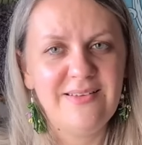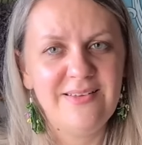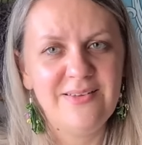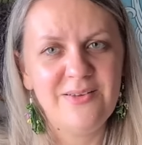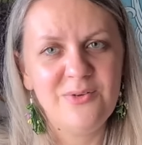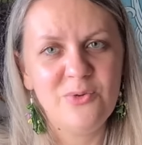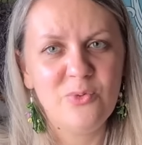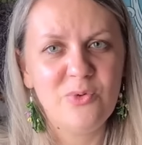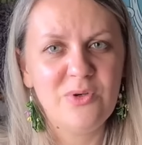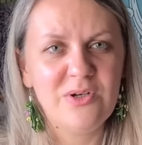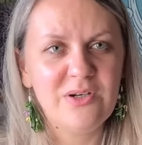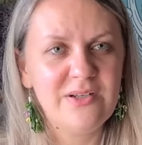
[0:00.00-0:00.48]

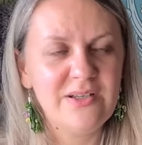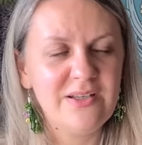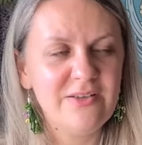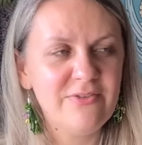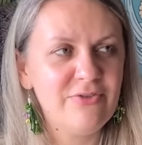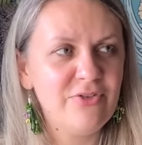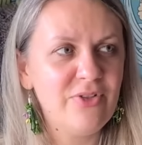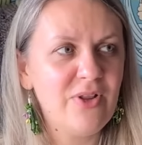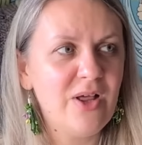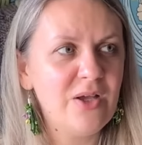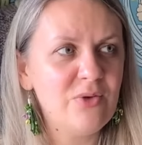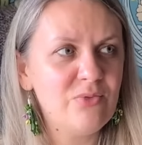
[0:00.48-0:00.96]
where they
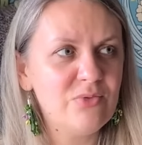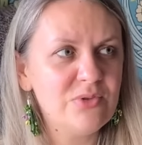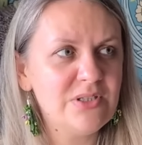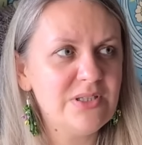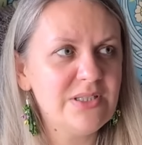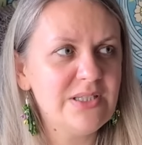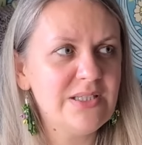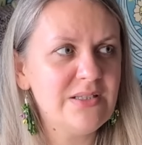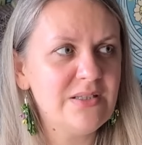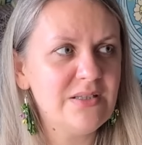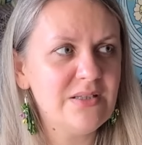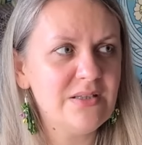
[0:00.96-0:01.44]
fly with
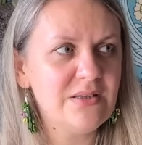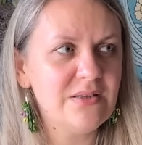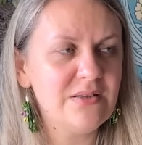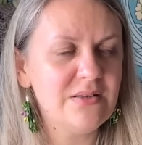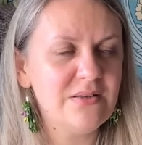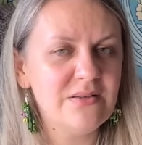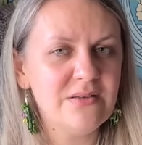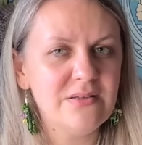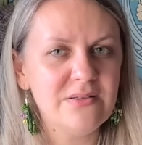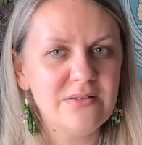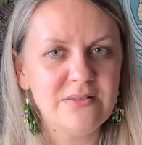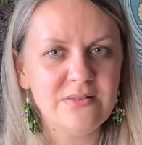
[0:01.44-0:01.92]

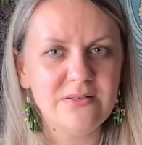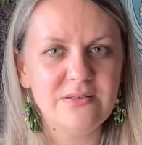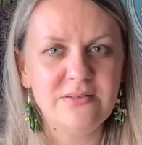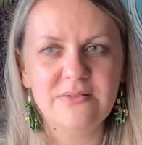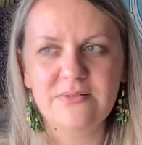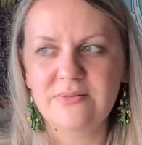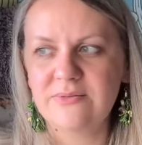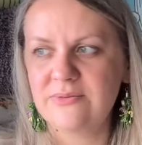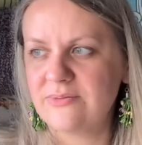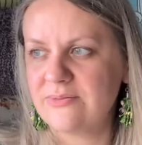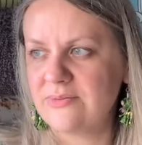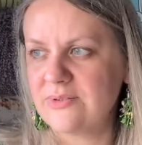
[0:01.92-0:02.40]

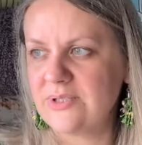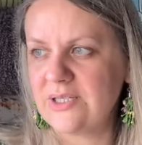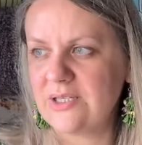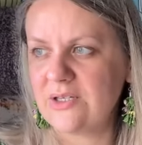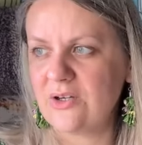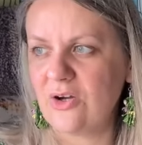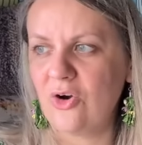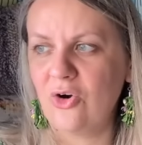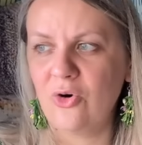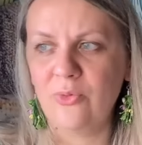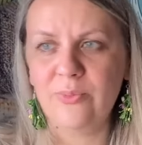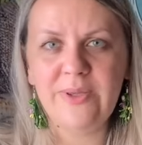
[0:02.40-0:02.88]
little, like a
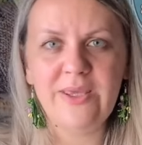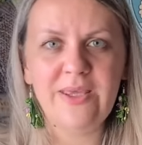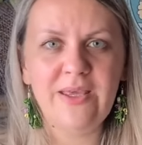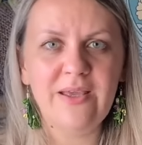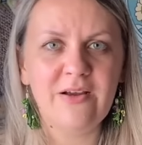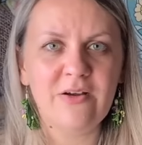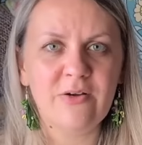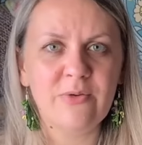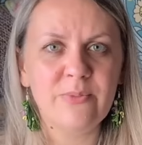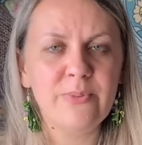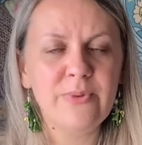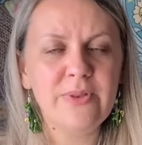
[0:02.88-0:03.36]
hobby
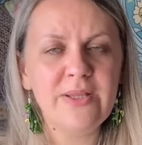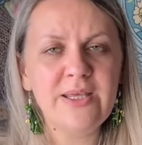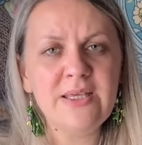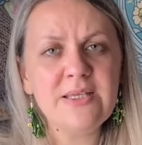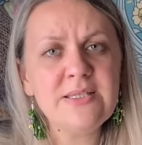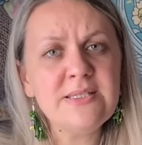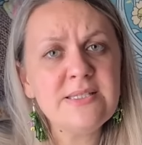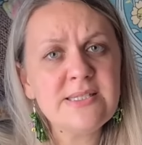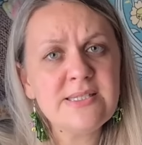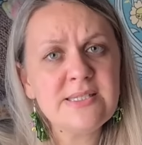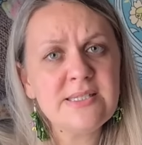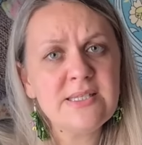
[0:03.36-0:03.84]

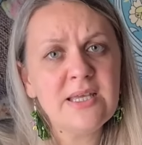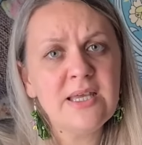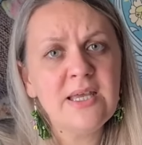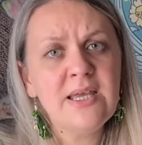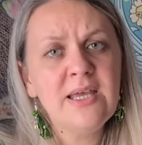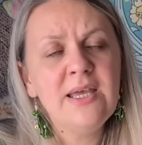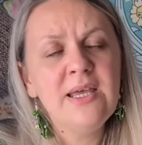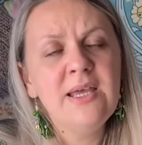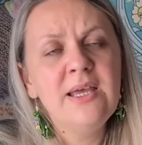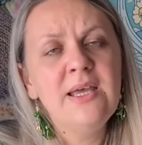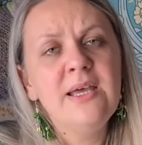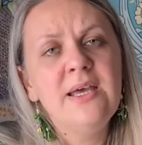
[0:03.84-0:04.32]
airplanes.
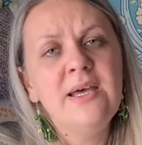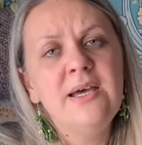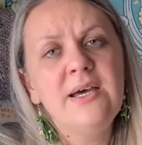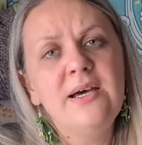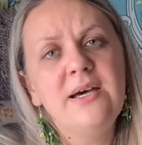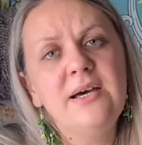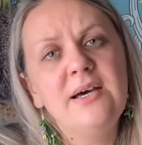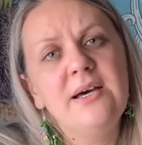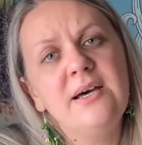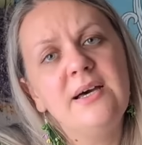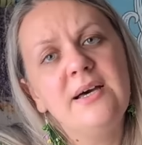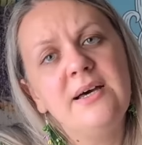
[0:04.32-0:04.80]

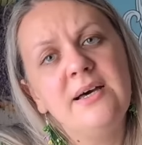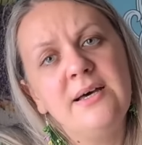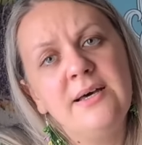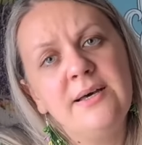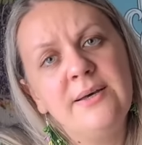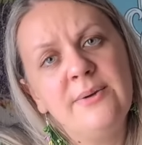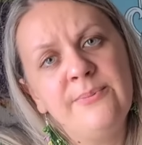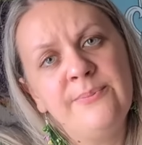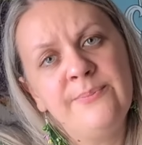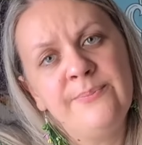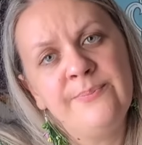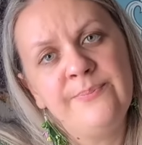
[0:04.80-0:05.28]

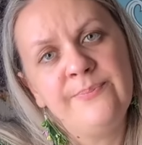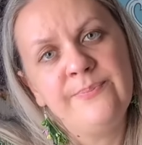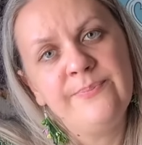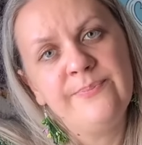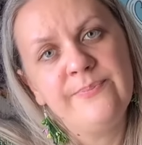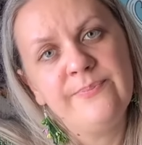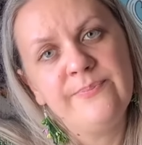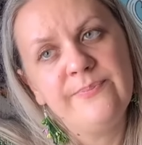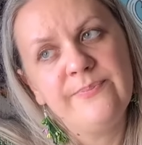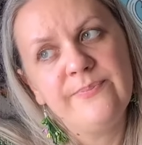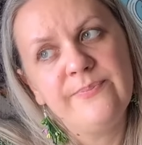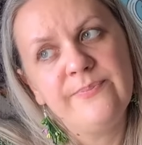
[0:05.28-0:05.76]
Um,
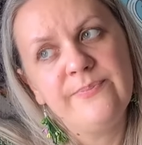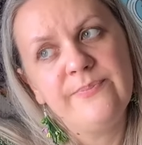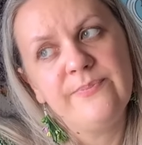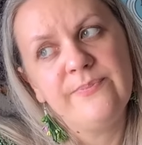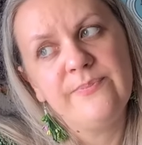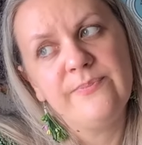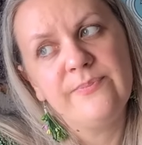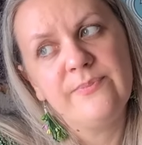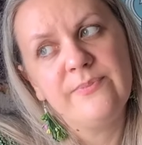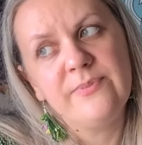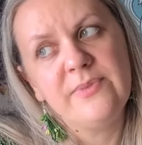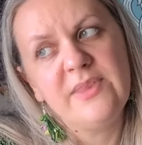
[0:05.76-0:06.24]

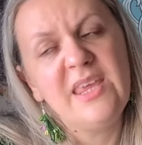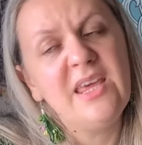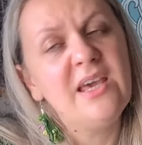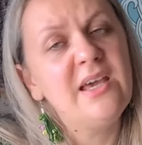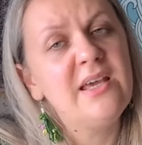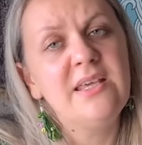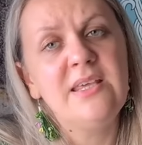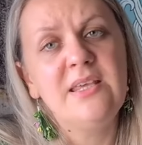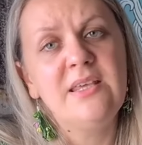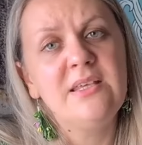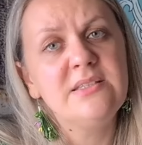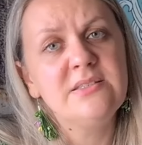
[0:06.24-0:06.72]
yeah,
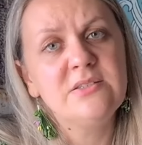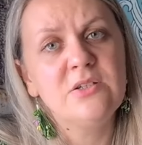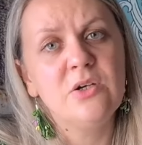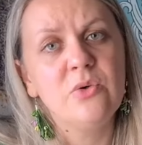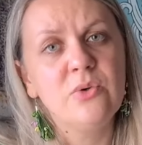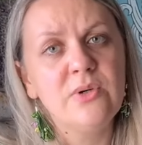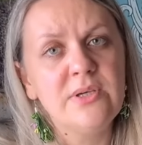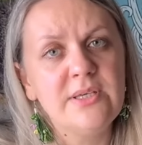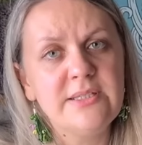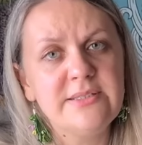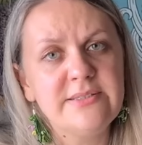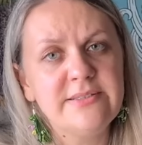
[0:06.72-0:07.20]
he's
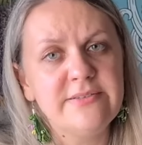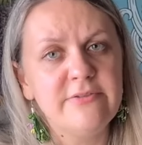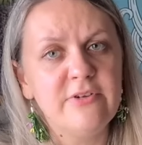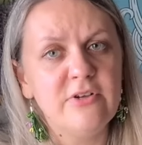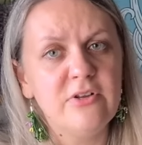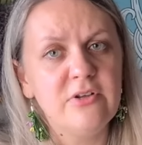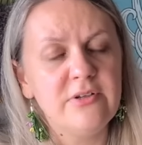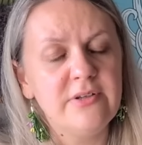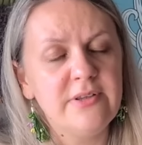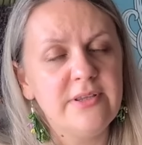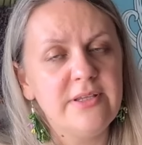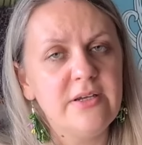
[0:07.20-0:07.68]
going as a
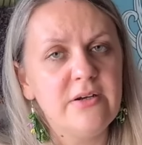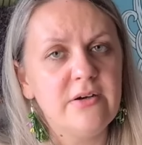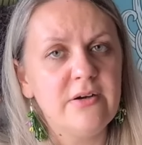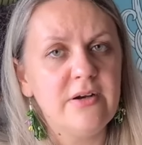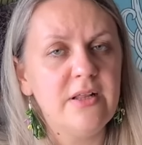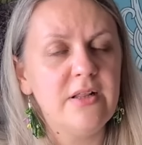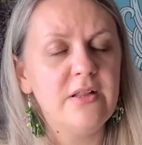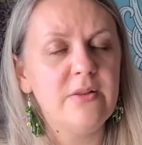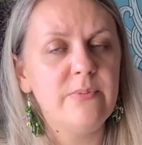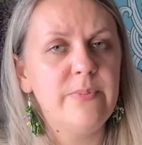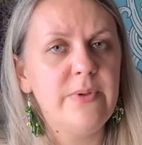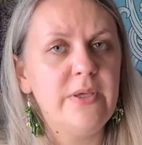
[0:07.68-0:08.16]
volunteer
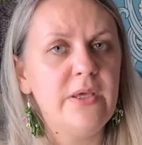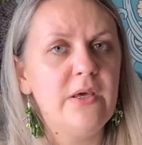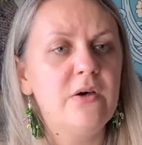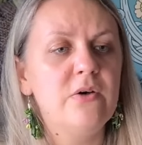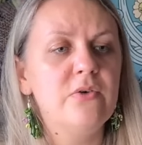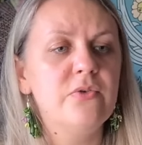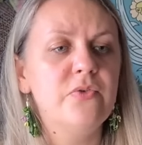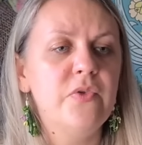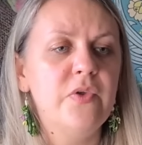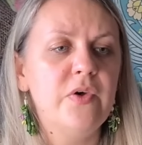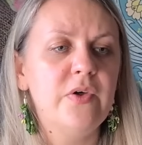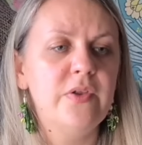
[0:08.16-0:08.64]
helping
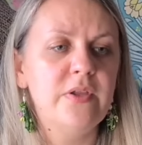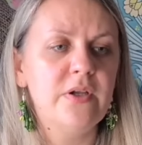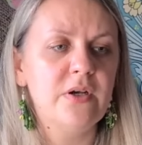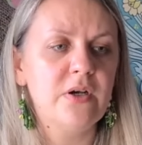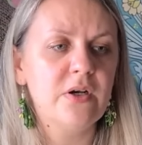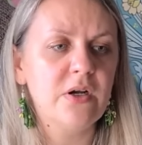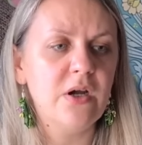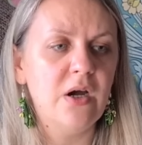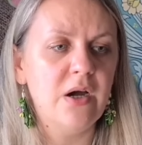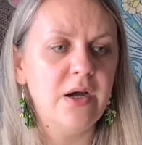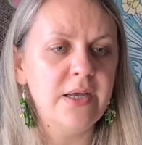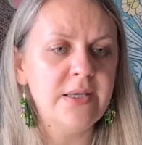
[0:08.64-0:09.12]
out other
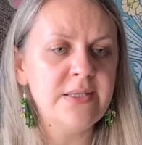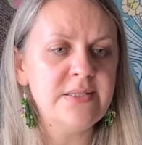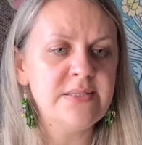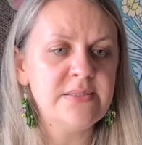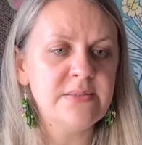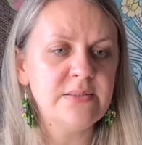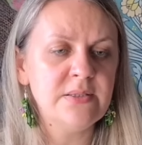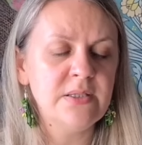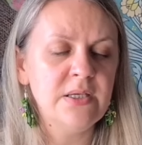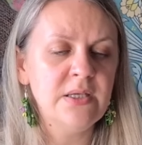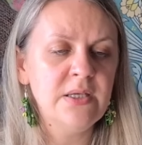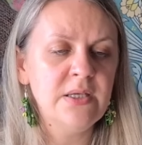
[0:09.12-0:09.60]
guys.